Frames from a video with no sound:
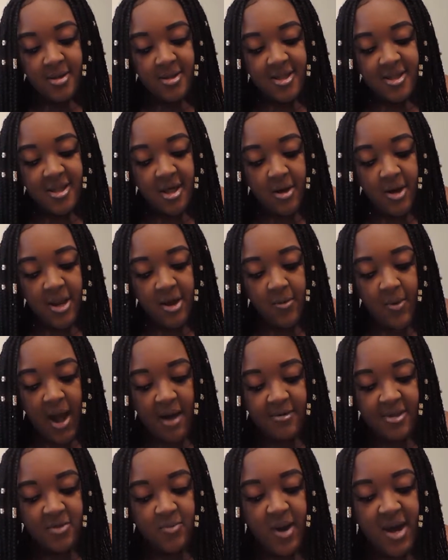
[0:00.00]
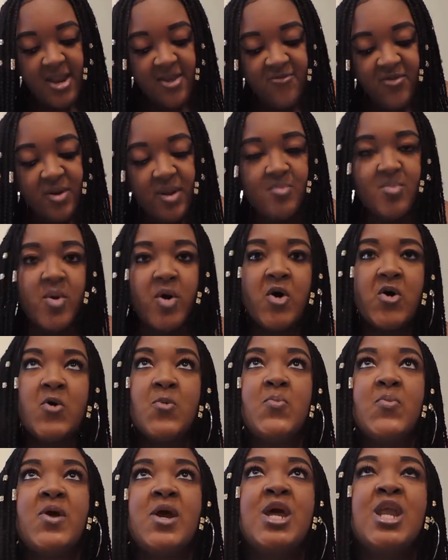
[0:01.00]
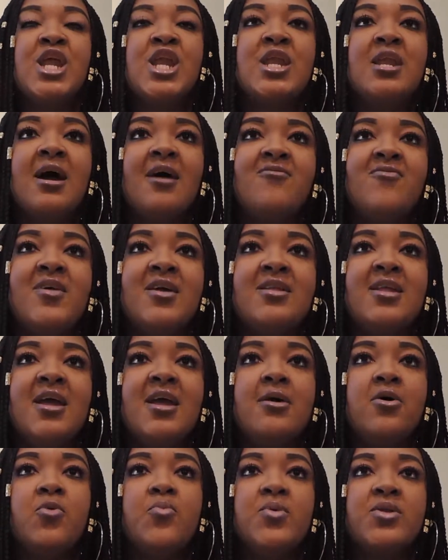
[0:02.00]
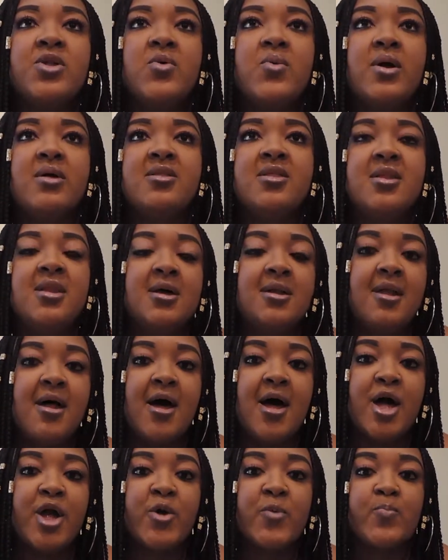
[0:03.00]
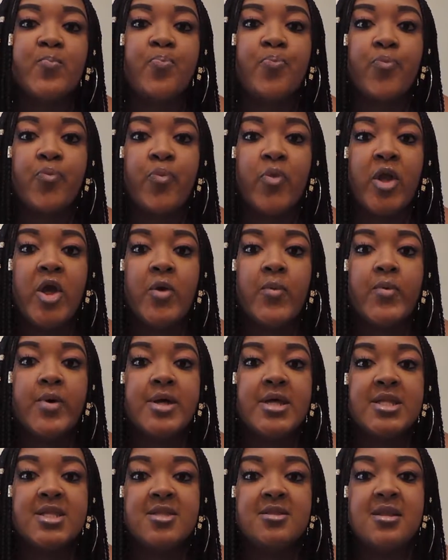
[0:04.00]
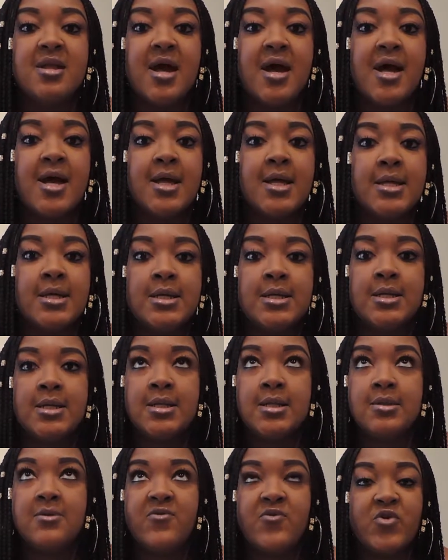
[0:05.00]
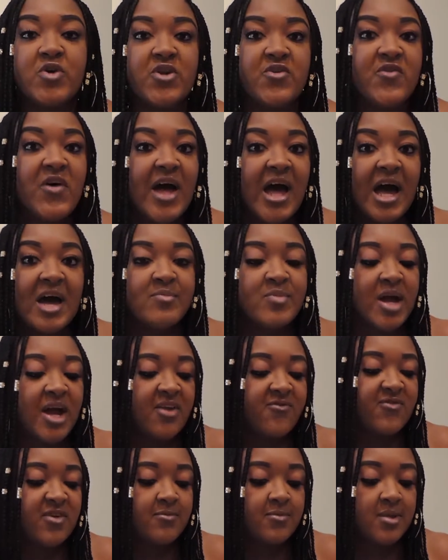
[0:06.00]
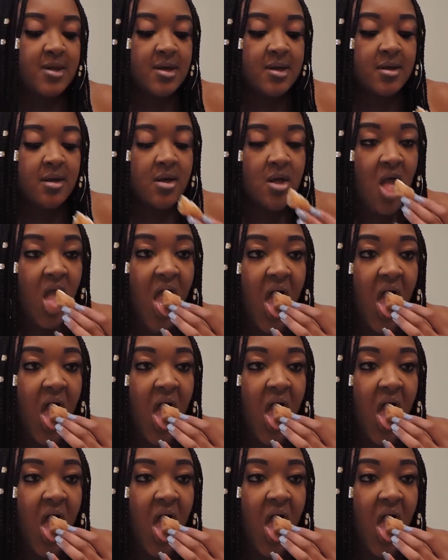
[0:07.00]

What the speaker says: So anyway, I was waiting for them to open. I think they opened around 10 o'clock. It was 9:45, 9:50